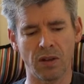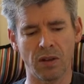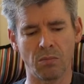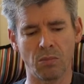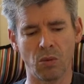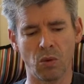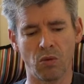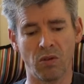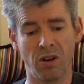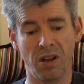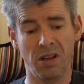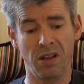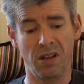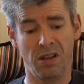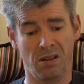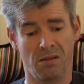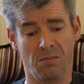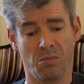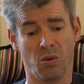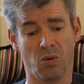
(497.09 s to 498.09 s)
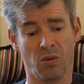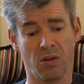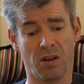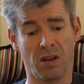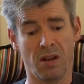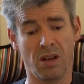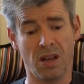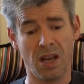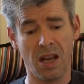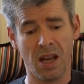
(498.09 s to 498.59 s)
more than a
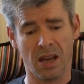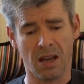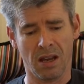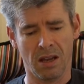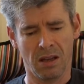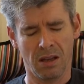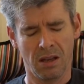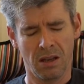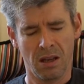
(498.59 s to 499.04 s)
year.